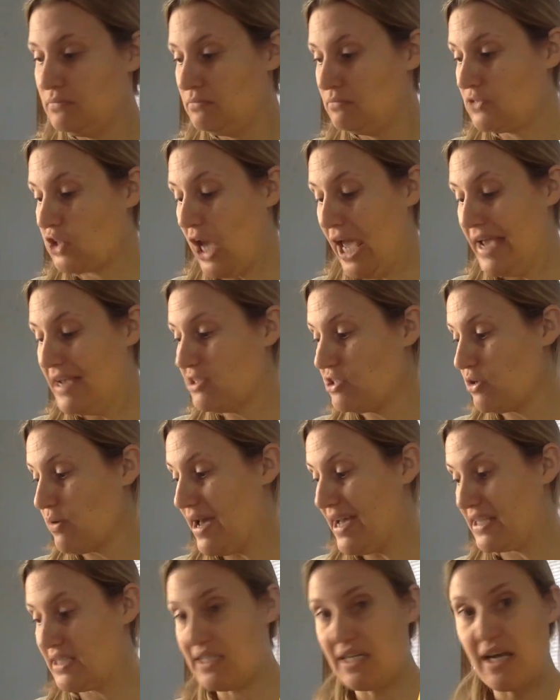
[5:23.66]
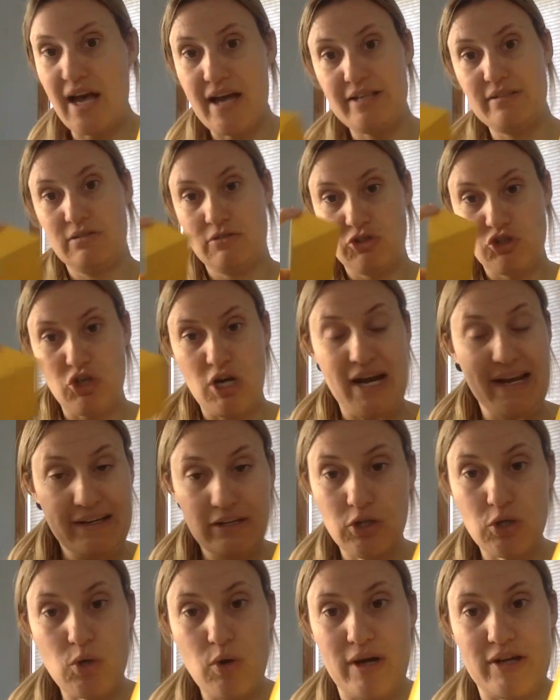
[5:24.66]
Okay, so hexagon,
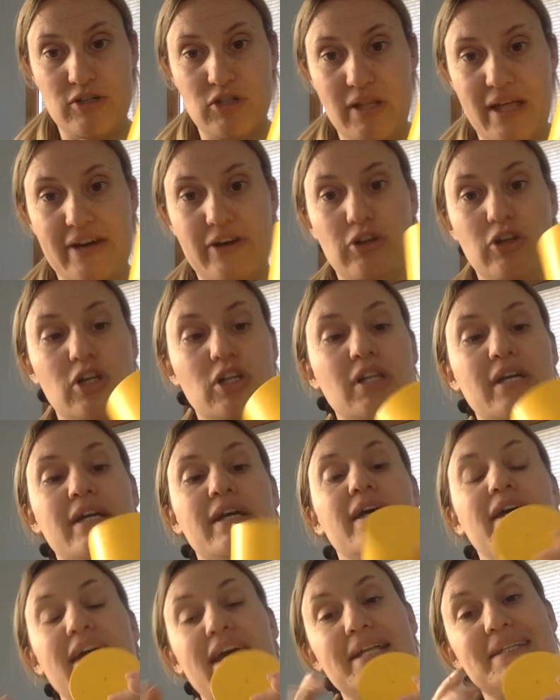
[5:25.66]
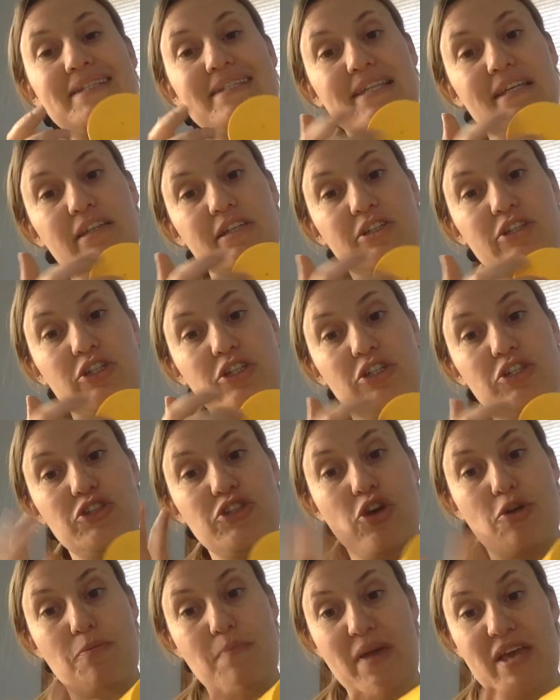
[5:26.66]
triangle, quadrilateral. And cylinders,
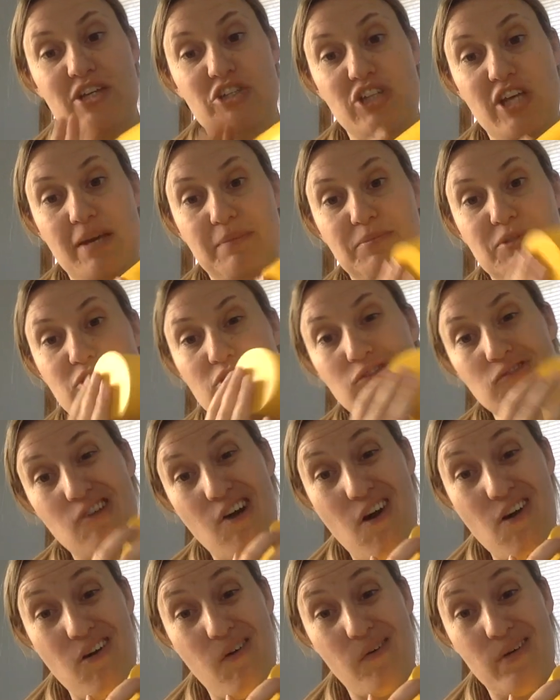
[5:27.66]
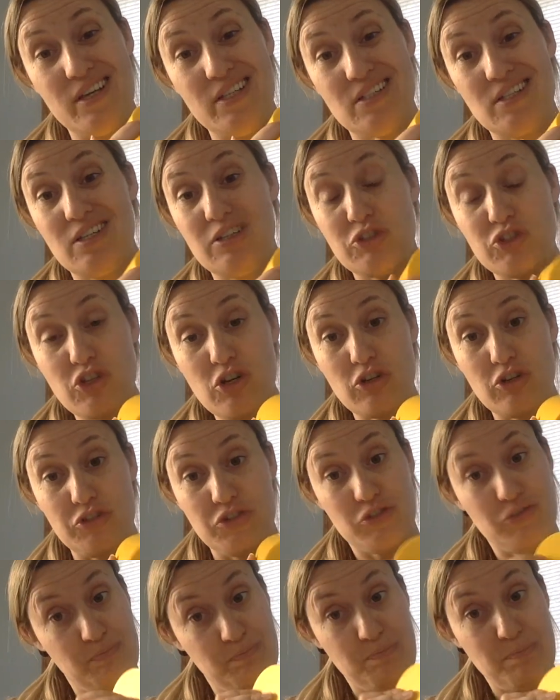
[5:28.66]
your base shapes are always
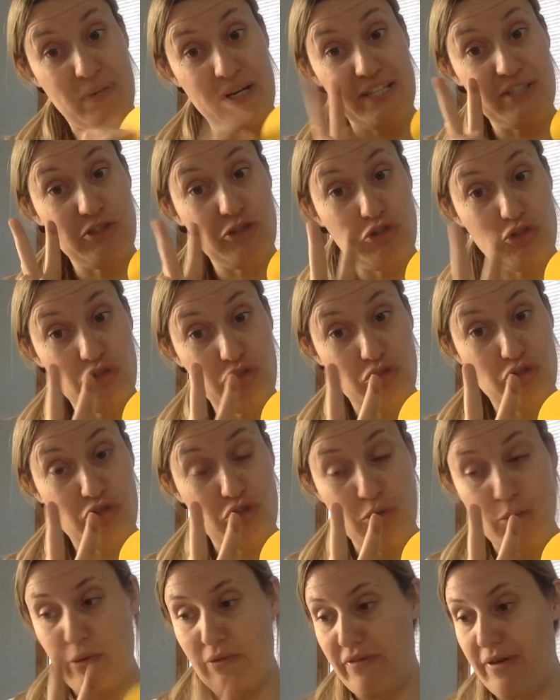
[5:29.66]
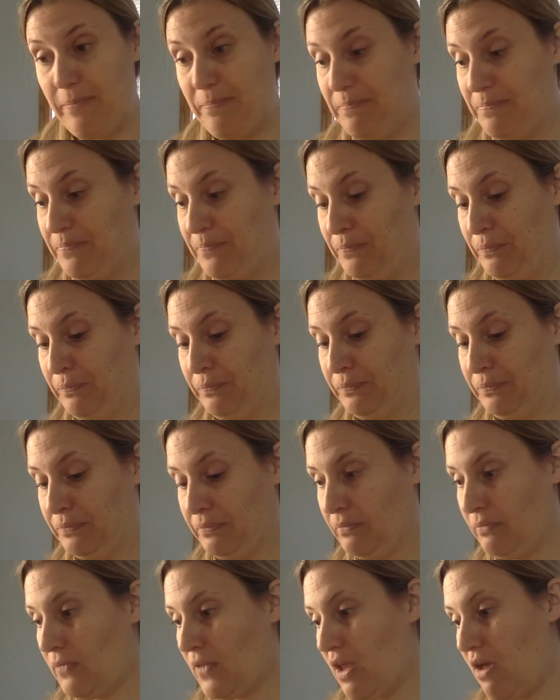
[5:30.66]
circles, but it's two of them.
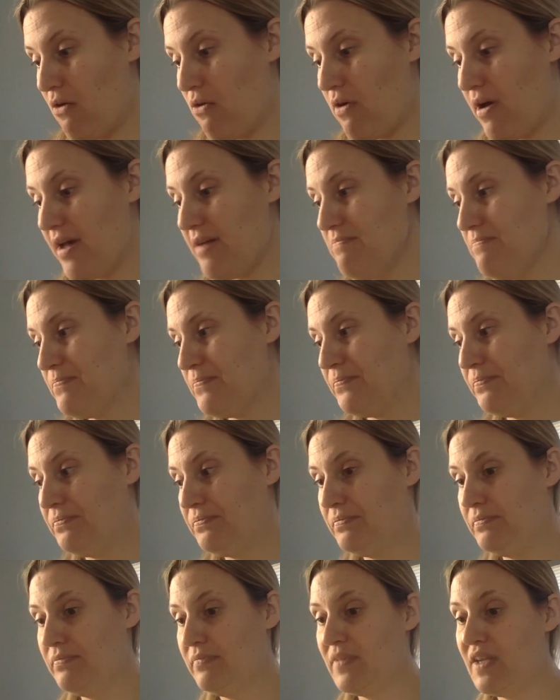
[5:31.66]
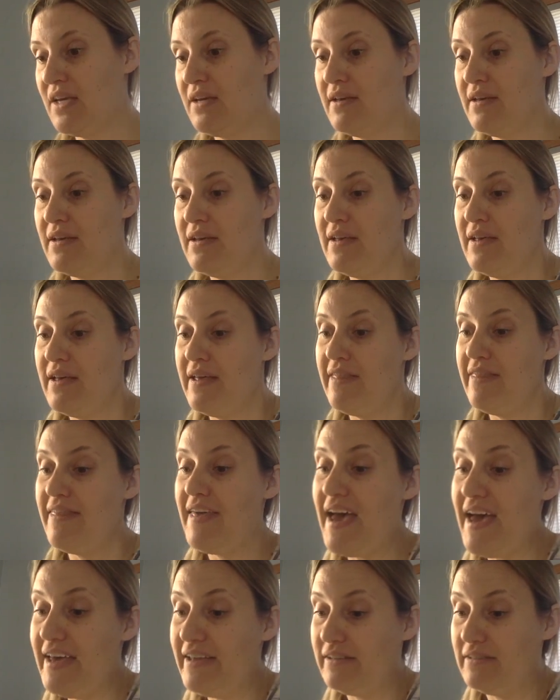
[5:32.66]
Okay?
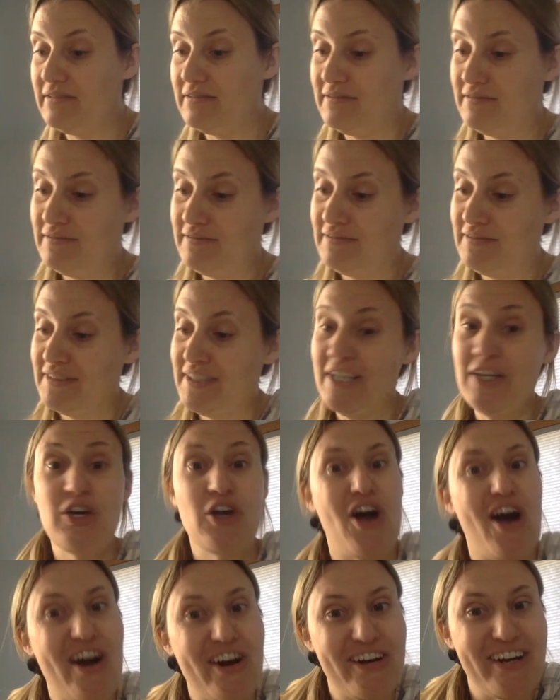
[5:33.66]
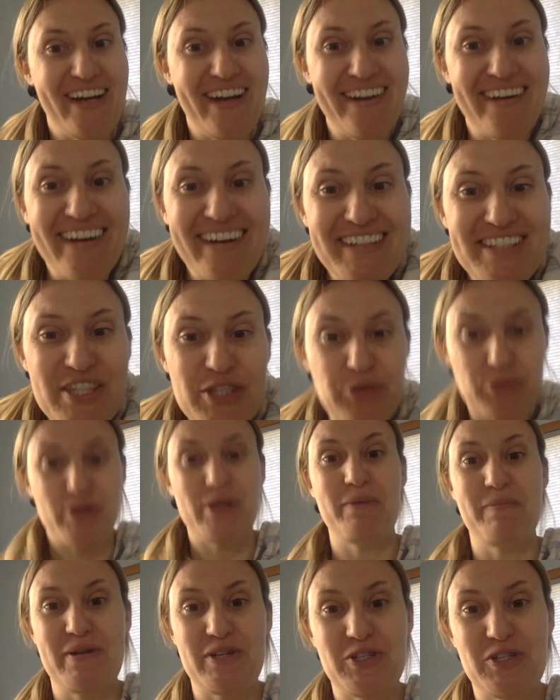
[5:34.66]
Then our next
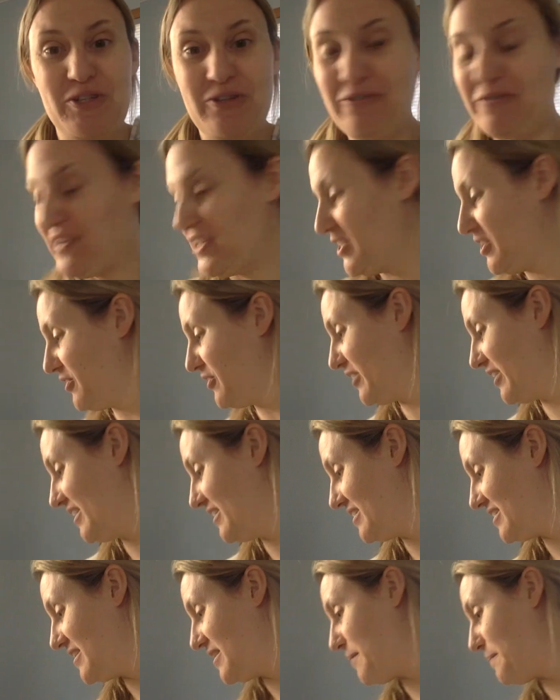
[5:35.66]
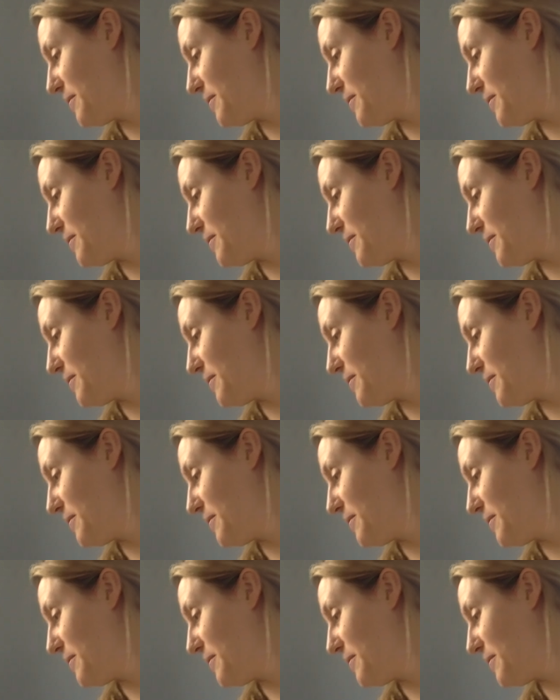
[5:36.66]
three-dimensional figure is the